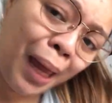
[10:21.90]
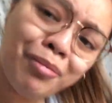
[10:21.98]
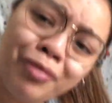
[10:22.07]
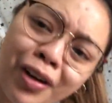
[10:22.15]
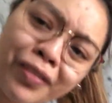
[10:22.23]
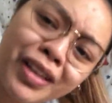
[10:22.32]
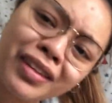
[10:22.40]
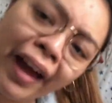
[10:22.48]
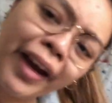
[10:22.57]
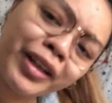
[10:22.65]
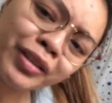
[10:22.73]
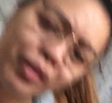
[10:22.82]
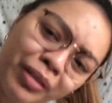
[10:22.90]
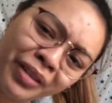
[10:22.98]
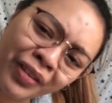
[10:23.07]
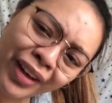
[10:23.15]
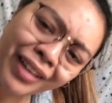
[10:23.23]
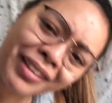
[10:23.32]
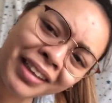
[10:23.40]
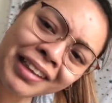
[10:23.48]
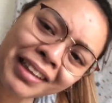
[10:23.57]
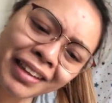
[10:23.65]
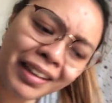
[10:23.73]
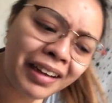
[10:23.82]
I'm very tired
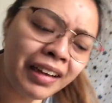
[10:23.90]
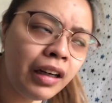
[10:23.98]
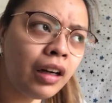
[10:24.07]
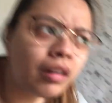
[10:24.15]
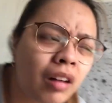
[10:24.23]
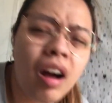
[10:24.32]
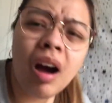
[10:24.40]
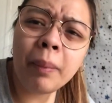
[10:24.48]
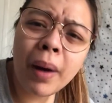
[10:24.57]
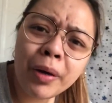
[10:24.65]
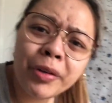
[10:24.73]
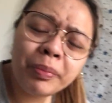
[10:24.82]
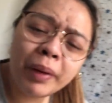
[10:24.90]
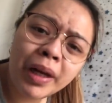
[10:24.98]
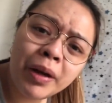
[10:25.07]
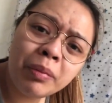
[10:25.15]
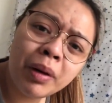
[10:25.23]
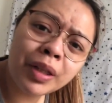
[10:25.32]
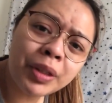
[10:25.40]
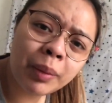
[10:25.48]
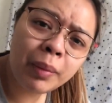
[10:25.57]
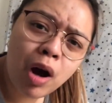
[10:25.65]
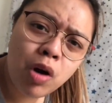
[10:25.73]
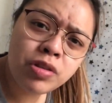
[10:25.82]
already. Nakakapagod pala yung mga
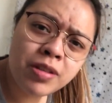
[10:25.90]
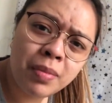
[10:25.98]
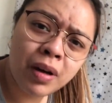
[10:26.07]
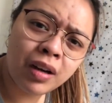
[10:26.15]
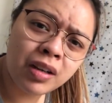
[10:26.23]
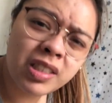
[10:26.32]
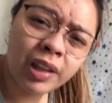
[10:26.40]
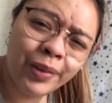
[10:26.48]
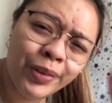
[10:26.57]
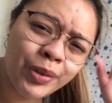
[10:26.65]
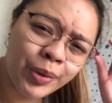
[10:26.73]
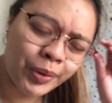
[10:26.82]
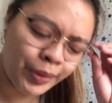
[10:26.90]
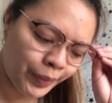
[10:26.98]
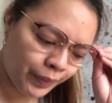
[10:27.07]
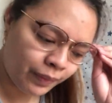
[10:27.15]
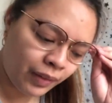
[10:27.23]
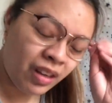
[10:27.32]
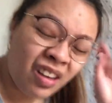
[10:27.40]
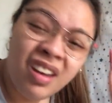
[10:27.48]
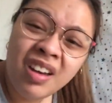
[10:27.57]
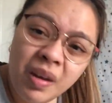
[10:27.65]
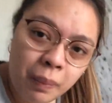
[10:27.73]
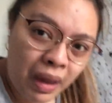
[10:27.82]
trabaho sa mga salon, no?
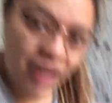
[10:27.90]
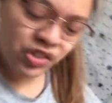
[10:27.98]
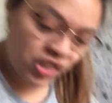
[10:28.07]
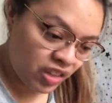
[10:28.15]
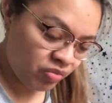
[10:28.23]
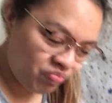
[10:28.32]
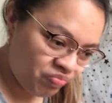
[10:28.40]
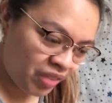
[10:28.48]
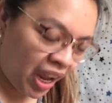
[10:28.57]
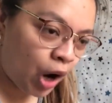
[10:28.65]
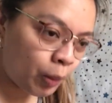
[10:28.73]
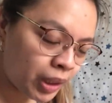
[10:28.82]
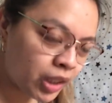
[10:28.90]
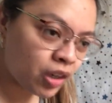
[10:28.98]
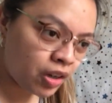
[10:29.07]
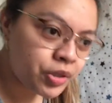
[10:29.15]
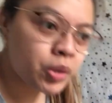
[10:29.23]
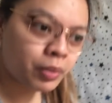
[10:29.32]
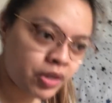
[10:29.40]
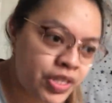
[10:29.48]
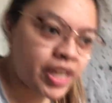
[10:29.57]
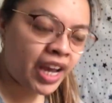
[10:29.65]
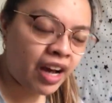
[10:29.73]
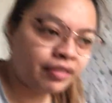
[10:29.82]
Imagine how many customers
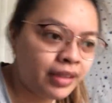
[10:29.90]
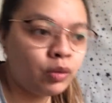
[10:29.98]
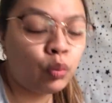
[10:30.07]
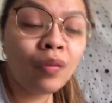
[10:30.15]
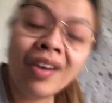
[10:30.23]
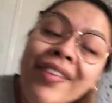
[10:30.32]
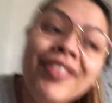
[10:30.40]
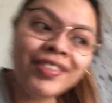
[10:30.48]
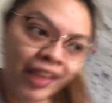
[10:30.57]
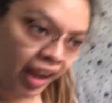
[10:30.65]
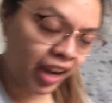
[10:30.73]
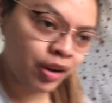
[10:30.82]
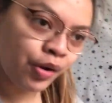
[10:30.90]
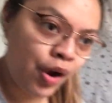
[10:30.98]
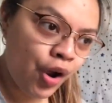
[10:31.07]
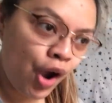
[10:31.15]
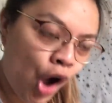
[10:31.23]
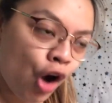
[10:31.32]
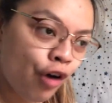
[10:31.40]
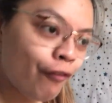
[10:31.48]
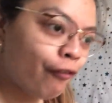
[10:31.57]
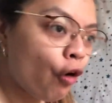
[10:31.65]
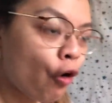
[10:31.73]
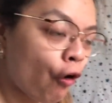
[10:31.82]
they have in one day
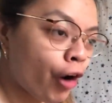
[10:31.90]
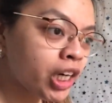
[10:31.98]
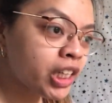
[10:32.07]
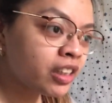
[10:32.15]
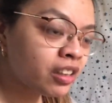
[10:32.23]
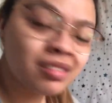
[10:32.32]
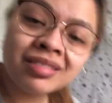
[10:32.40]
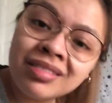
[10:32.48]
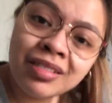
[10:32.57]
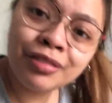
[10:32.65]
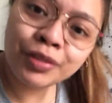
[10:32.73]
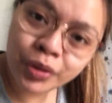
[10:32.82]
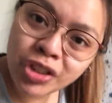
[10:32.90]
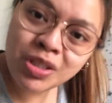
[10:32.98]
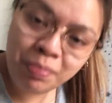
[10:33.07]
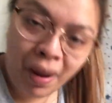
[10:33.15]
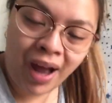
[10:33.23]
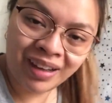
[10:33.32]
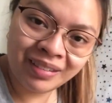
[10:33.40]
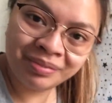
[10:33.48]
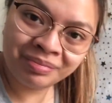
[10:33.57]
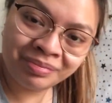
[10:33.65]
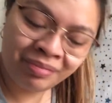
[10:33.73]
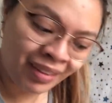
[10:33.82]
for foot spa.
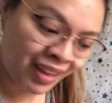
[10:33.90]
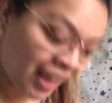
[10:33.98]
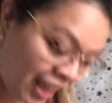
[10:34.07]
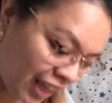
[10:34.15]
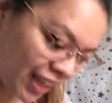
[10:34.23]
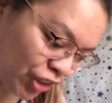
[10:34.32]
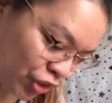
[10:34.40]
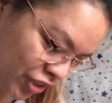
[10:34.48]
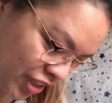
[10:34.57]
And you